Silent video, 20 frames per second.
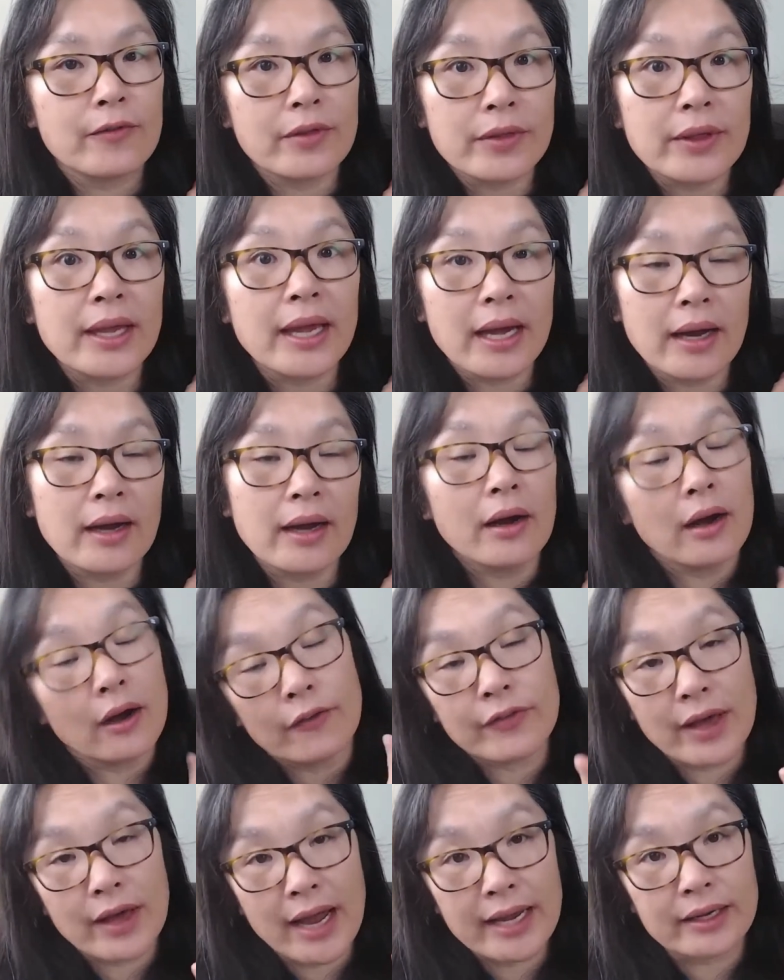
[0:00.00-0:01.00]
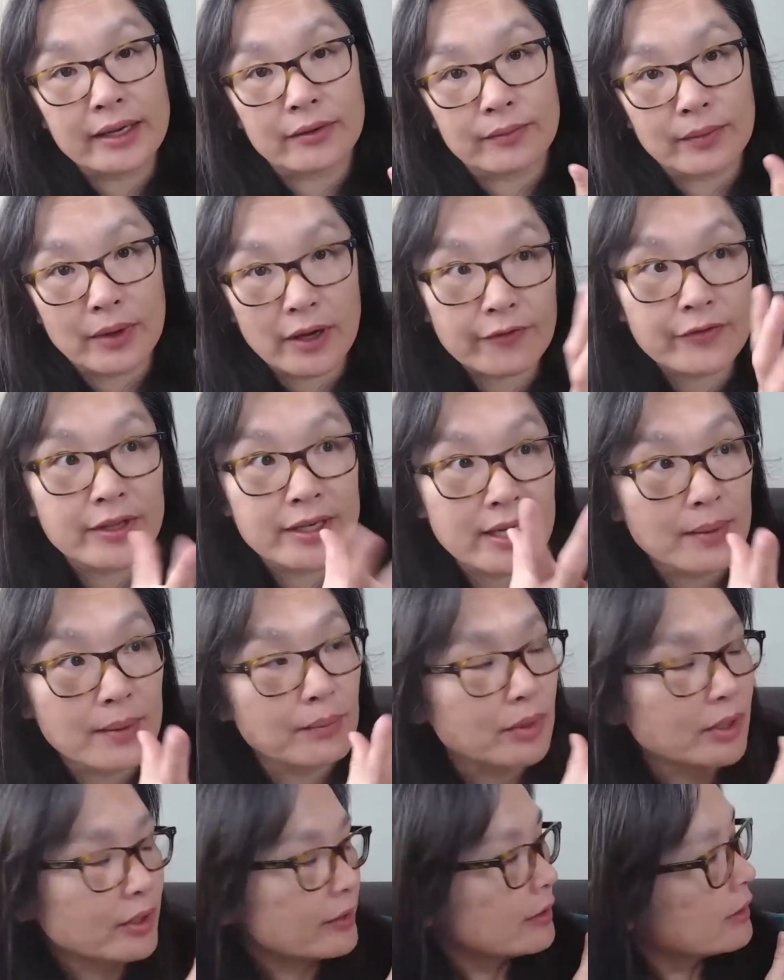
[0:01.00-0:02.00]
the item, of the
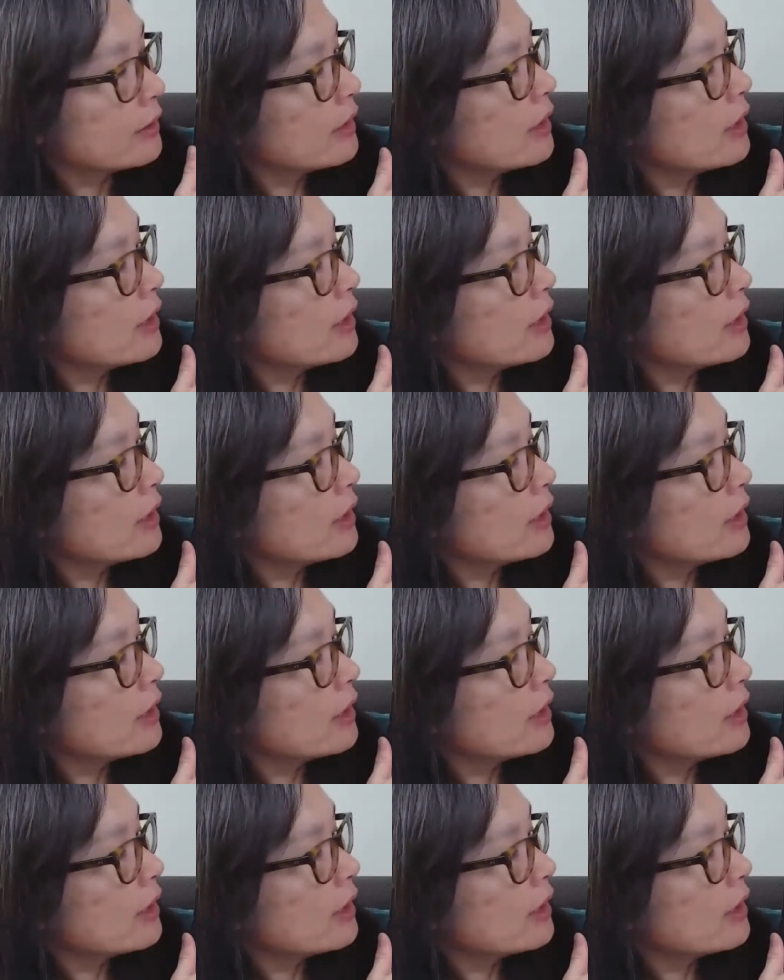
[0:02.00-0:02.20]
number.